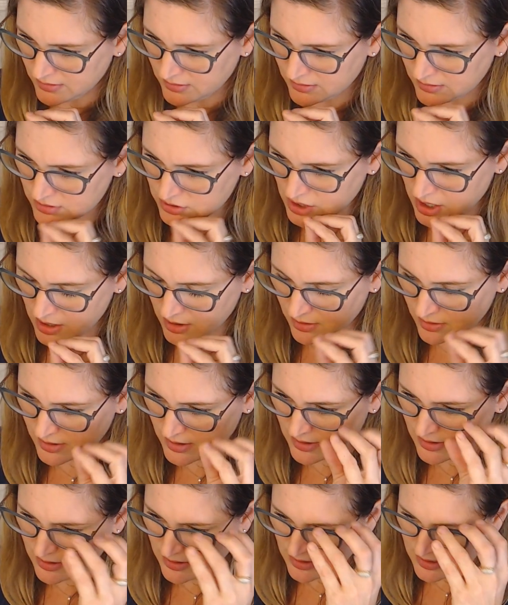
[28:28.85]

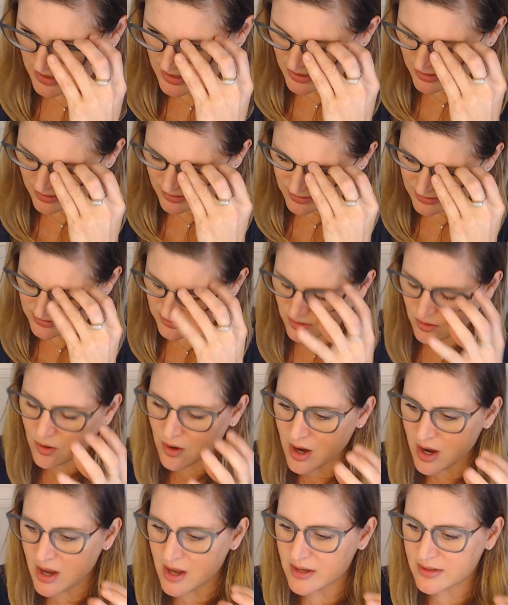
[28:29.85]
chakra and this
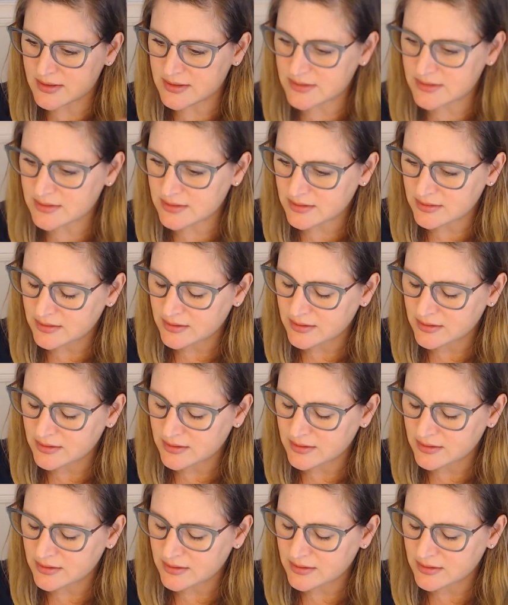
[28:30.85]
cross,